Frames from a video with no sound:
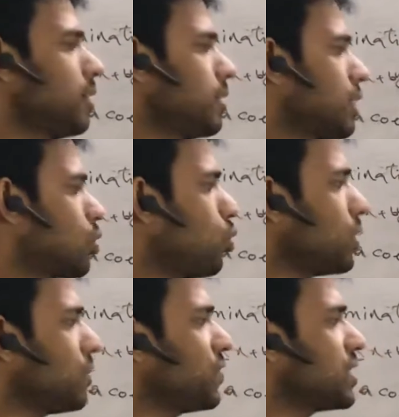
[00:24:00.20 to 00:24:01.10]
the
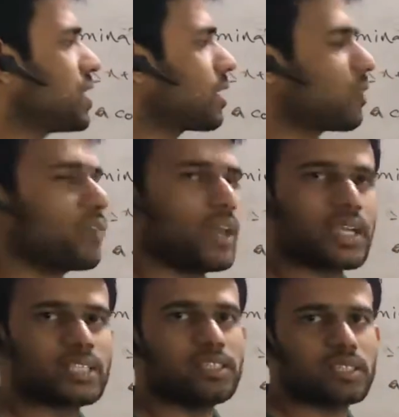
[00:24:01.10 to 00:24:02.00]
coefficient of
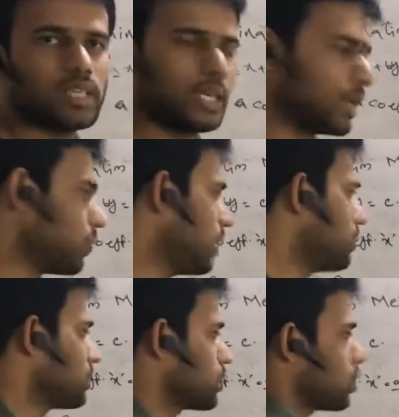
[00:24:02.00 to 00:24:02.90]
x as equal.
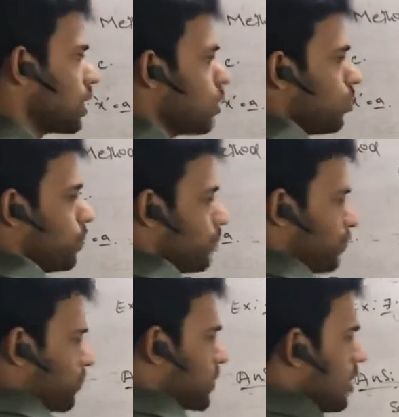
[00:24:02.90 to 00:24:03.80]
So now
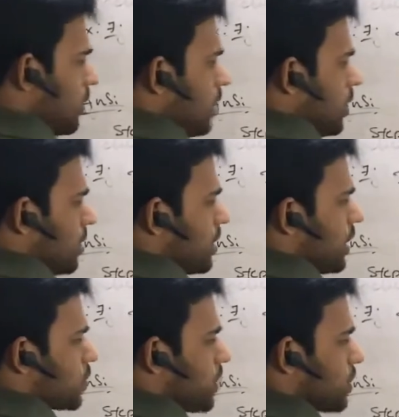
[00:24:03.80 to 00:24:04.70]

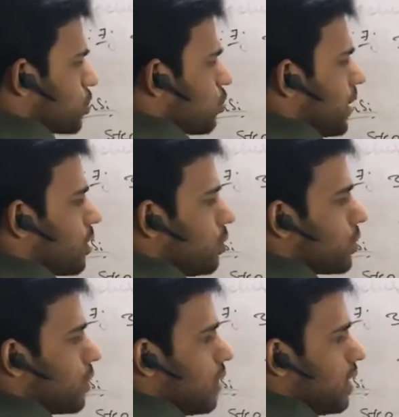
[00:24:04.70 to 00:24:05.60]
3x plus 2y equal
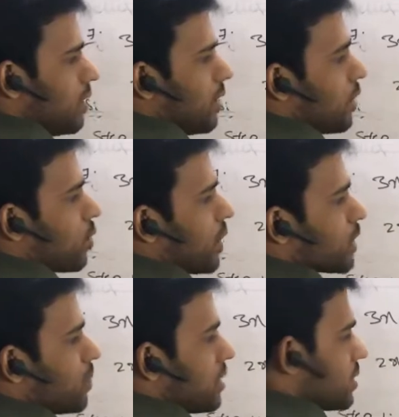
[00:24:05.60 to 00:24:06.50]
to 11 and
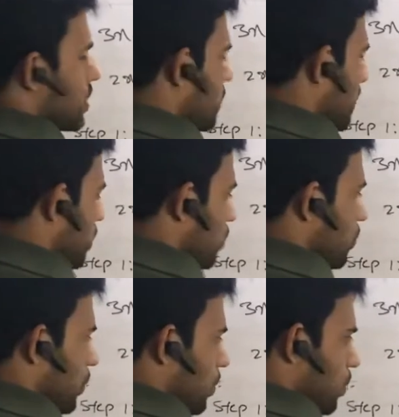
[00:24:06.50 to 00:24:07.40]
2x plus 3y equal to
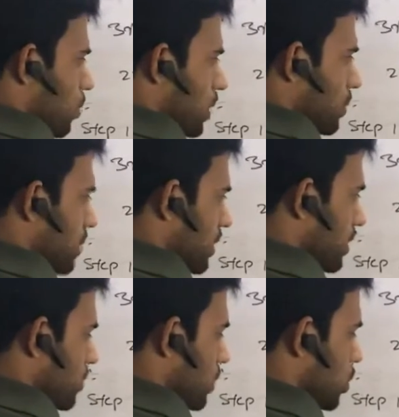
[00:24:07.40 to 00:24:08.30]
4. Now multiply
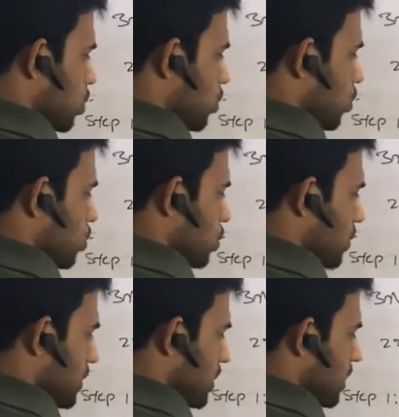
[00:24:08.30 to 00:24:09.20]
this with 2. So
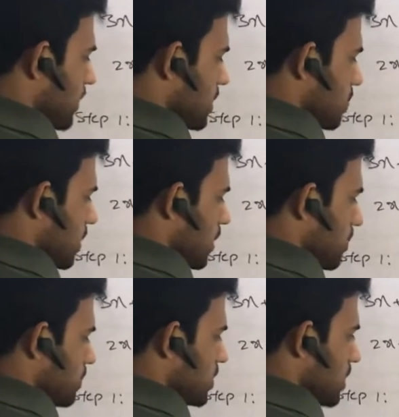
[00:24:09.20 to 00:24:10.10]
this equation
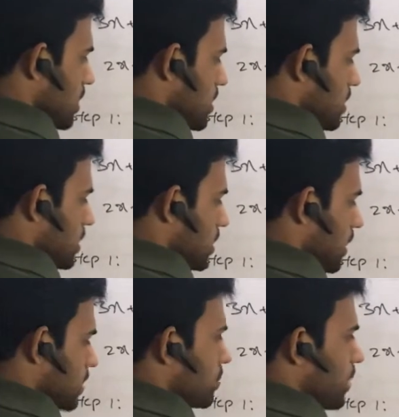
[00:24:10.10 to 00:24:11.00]
becomes
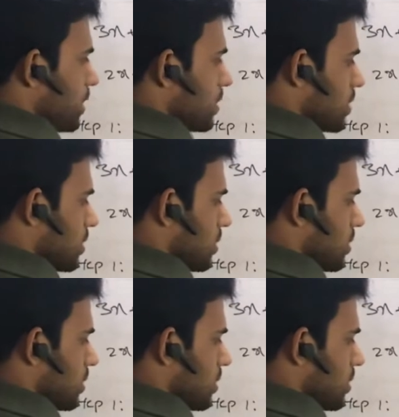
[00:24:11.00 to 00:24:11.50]
6x plus